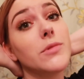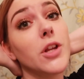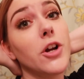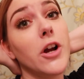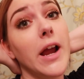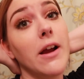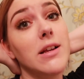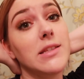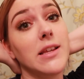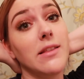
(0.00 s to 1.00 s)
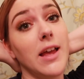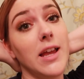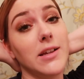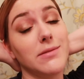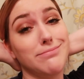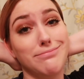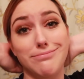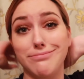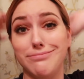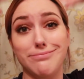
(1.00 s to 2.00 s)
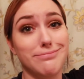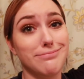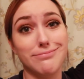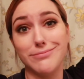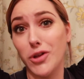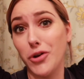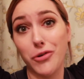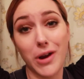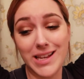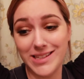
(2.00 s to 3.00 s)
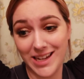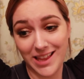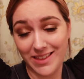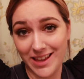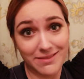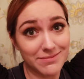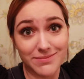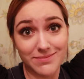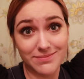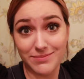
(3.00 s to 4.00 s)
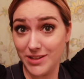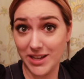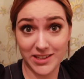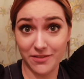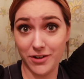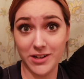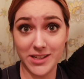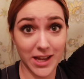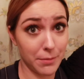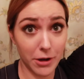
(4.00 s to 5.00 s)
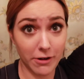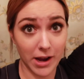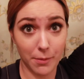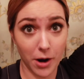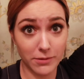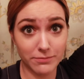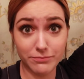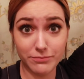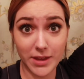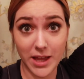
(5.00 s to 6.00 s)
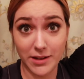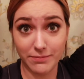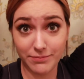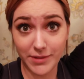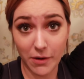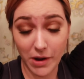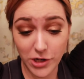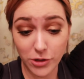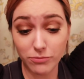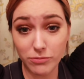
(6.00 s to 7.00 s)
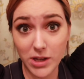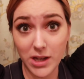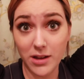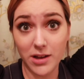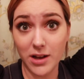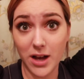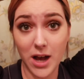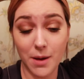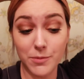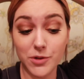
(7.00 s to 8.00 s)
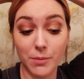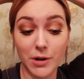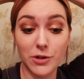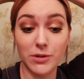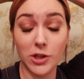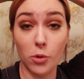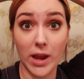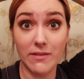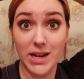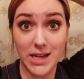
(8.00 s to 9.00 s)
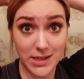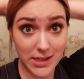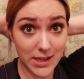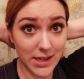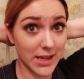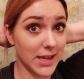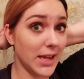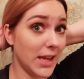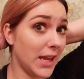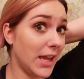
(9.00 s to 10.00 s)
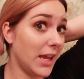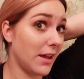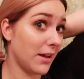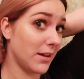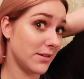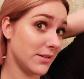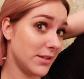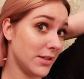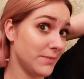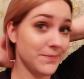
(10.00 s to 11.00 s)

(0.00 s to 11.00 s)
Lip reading: Her hair isn't like crazy anything, except for it's got a butt crack part, and now I do. So I'm gonna do a little wave in it, and